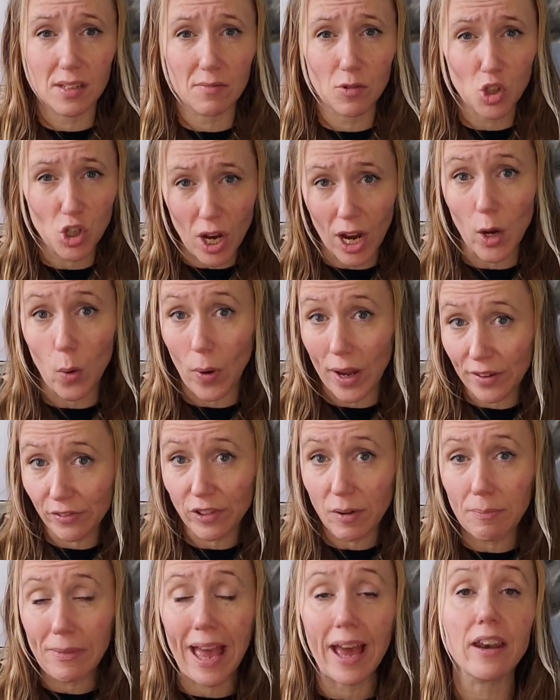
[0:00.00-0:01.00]
shy away
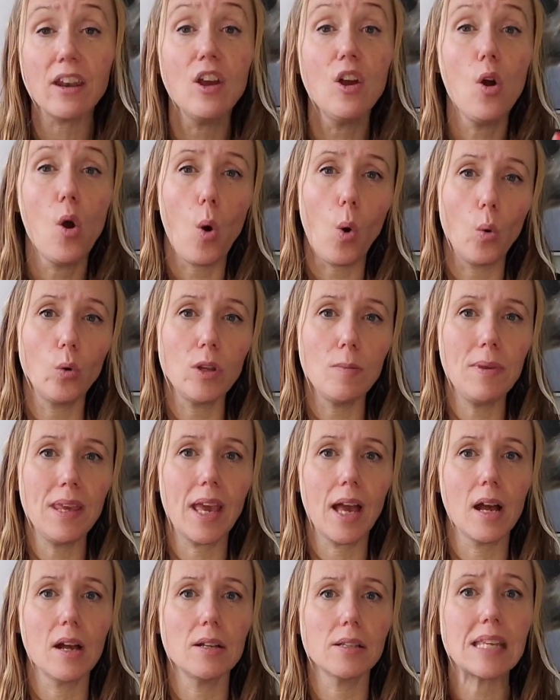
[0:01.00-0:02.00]
from that, only
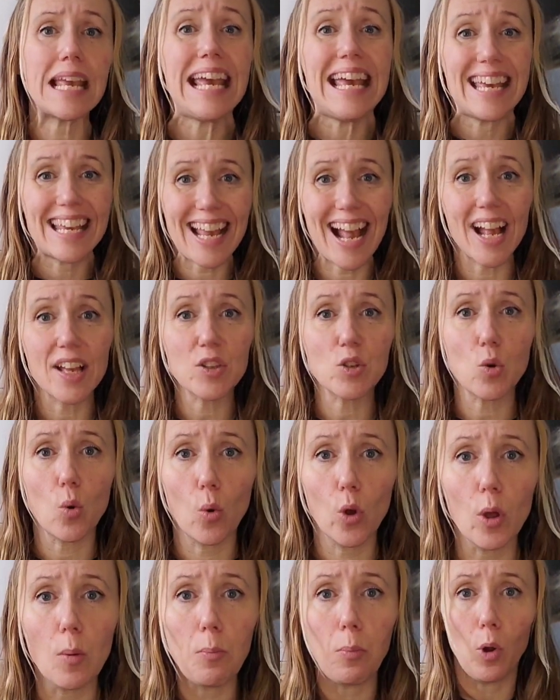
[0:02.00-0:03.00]
because castor
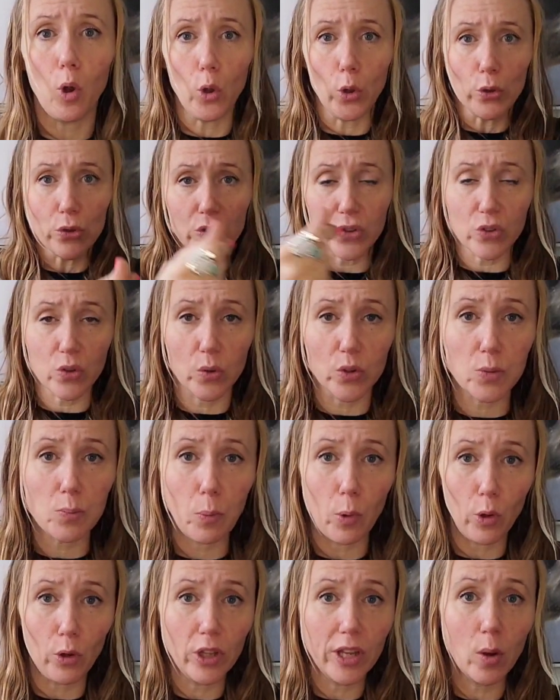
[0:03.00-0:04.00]
oil pulls. So it's
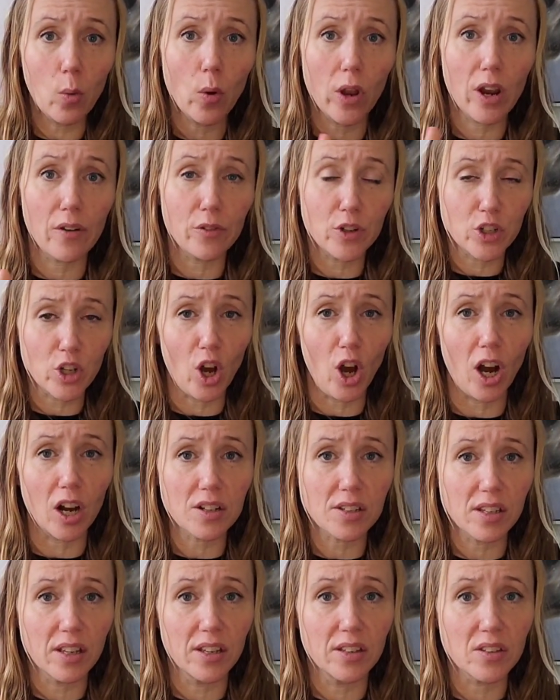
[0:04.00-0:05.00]
pulling whatever
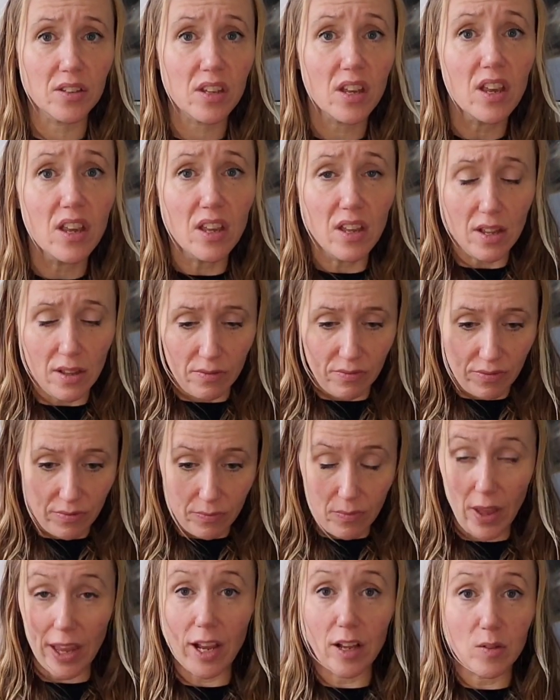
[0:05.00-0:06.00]
toxins,
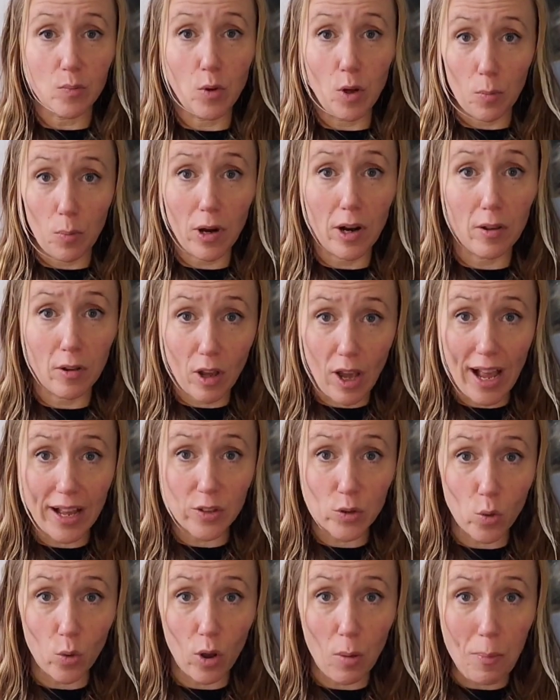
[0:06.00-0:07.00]
like if you're putting it in a
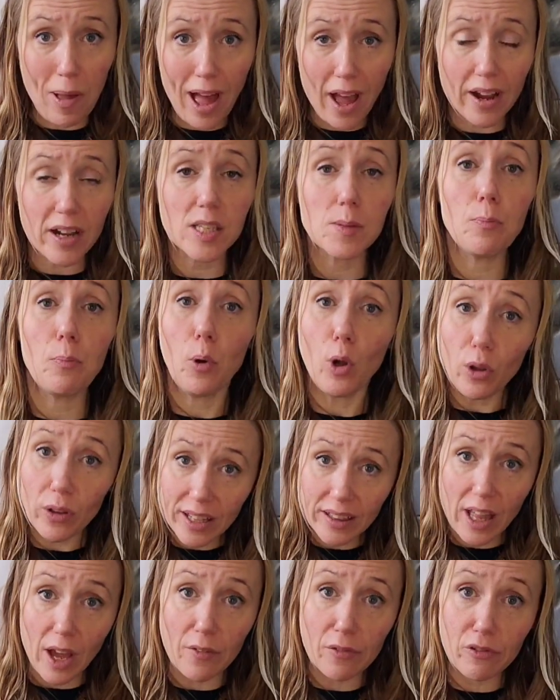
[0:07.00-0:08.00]
castor oil pack, it's
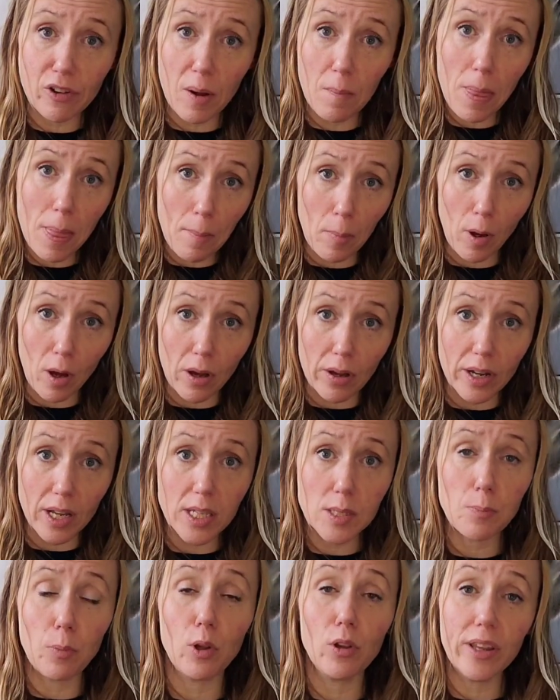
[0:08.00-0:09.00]
pulling that from the body,
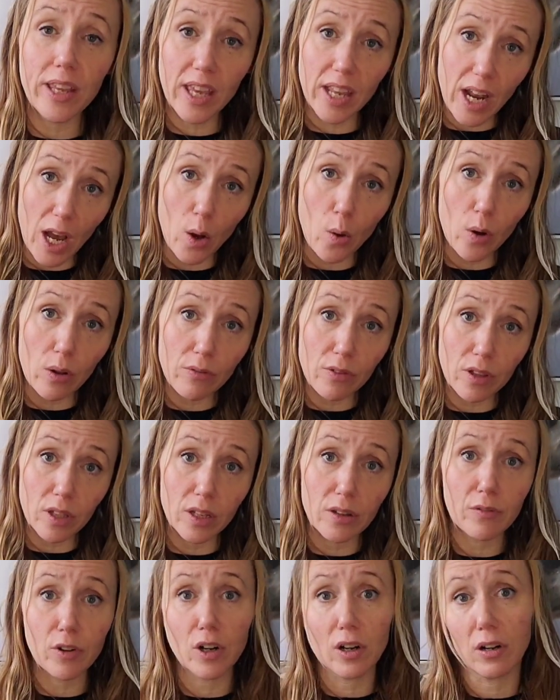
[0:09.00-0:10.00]
it's pulling it out of the
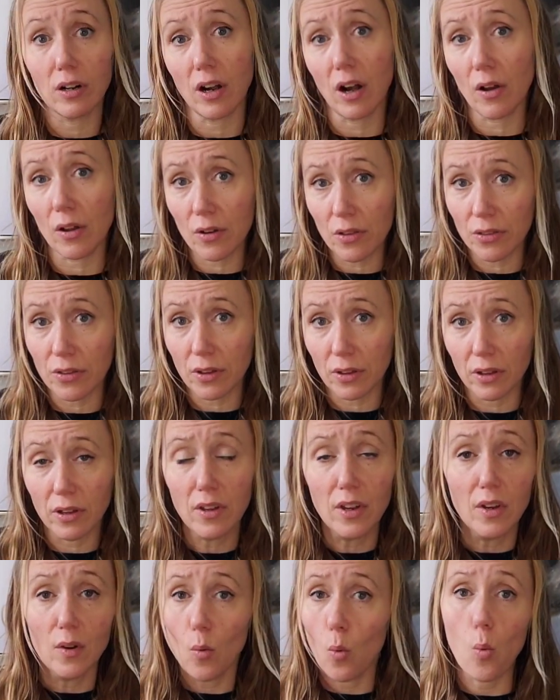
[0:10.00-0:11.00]
liver, out of the
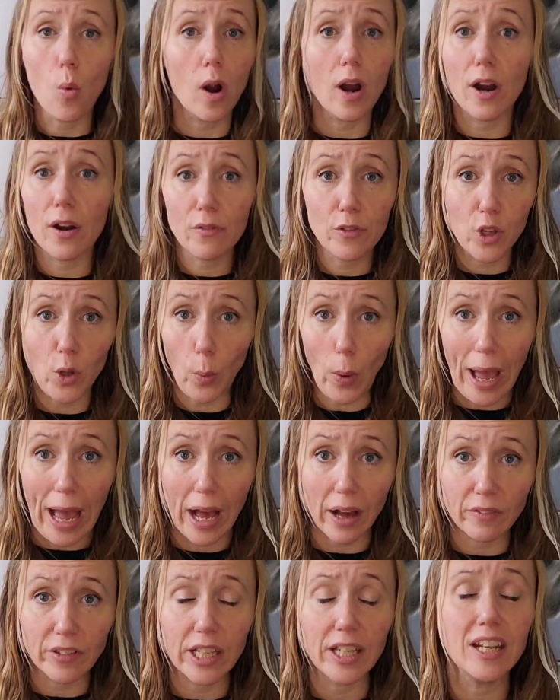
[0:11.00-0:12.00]
wherever you
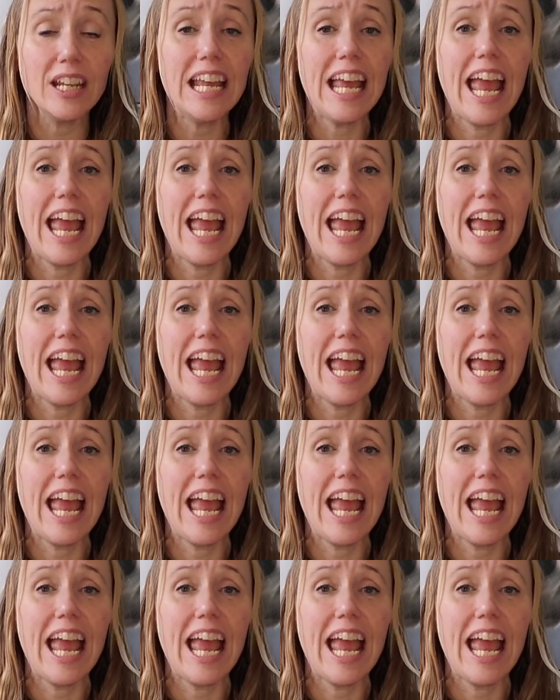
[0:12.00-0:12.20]
have it.